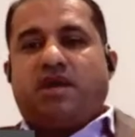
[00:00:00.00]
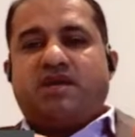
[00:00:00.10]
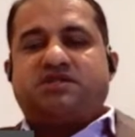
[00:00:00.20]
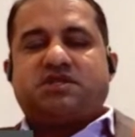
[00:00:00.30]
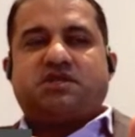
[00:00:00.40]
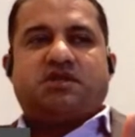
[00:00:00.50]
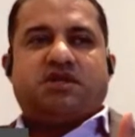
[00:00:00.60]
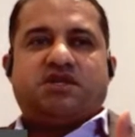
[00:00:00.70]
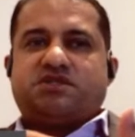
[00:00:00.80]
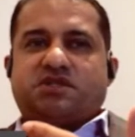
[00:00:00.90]

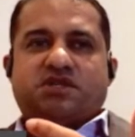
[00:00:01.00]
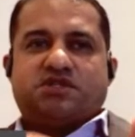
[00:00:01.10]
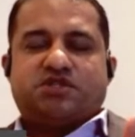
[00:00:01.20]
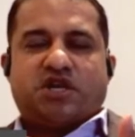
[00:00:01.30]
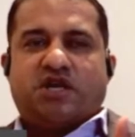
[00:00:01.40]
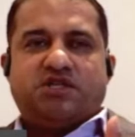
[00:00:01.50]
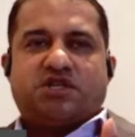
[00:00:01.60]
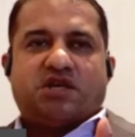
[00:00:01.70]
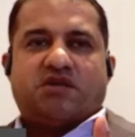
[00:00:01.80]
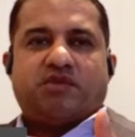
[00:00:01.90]
Medicine is
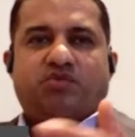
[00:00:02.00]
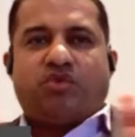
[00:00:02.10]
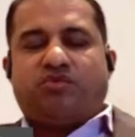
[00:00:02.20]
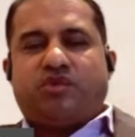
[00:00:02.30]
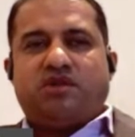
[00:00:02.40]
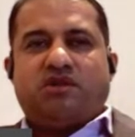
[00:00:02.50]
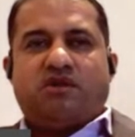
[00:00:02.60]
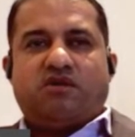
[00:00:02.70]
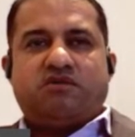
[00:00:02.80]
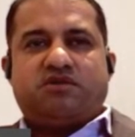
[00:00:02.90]
changing. I mean, what we
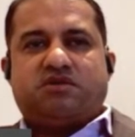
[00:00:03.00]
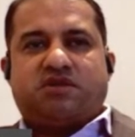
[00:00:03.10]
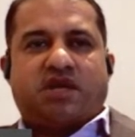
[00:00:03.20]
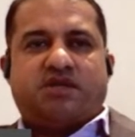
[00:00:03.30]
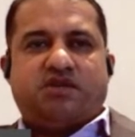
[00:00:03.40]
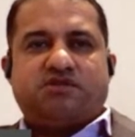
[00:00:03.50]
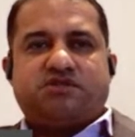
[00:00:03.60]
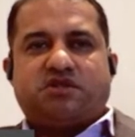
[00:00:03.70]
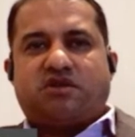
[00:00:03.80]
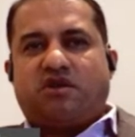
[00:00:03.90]
learned 10
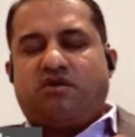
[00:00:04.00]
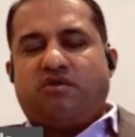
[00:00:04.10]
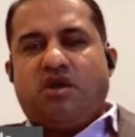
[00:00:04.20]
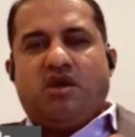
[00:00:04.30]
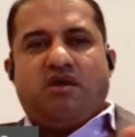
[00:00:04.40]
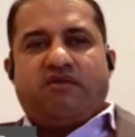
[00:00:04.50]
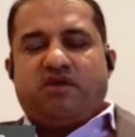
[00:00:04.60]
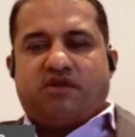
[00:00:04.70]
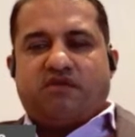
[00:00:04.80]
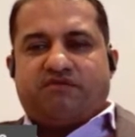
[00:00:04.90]
years ago,
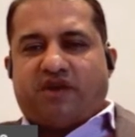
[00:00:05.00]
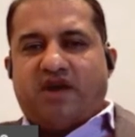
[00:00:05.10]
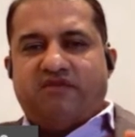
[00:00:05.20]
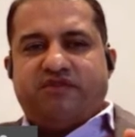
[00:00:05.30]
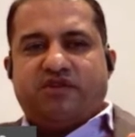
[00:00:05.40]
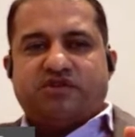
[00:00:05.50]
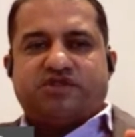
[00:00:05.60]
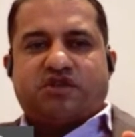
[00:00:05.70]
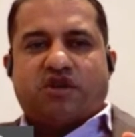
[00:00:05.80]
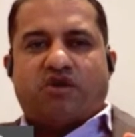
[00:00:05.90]
even 5
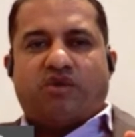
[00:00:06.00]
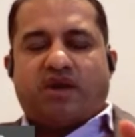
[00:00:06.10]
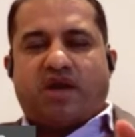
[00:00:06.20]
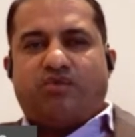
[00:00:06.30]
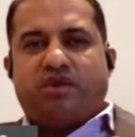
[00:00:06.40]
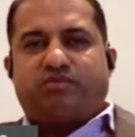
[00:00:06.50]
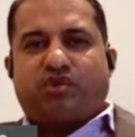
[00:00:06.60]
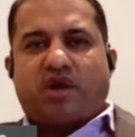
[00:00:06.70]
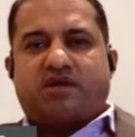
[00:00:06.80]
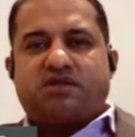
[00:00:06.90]
years ago, and how we
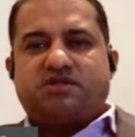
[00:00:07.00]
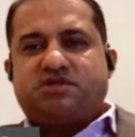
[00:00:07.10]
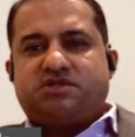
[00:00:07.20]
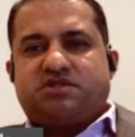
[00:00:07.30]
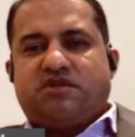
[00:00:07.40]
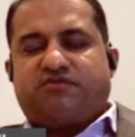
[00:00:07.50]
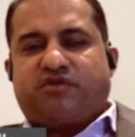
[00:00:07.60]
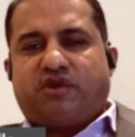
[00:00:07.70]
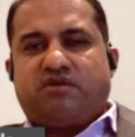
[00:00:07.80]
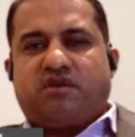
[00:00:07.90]
practice is
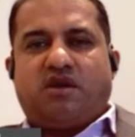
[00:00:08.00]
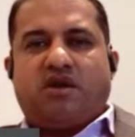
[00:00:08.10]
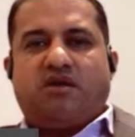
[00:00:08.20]
different